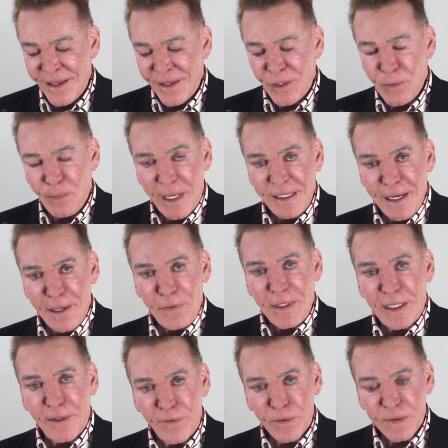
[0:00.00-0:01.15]
You might not
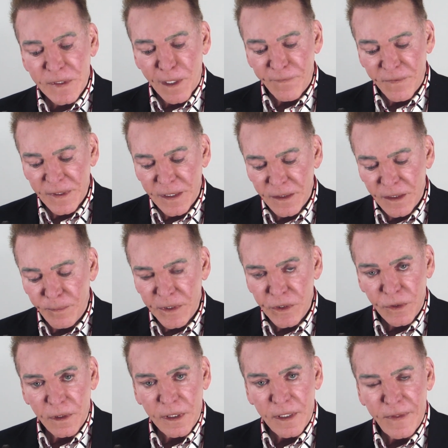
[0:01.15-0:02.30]
think of yourself but
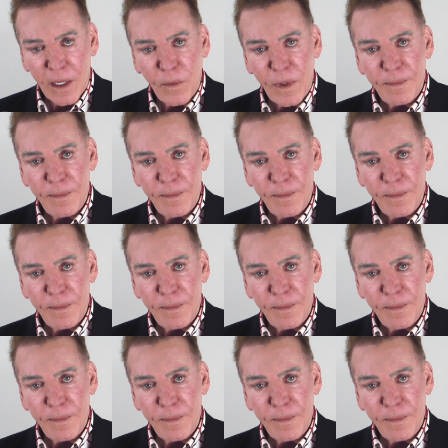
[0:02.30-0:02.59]
you, in that way,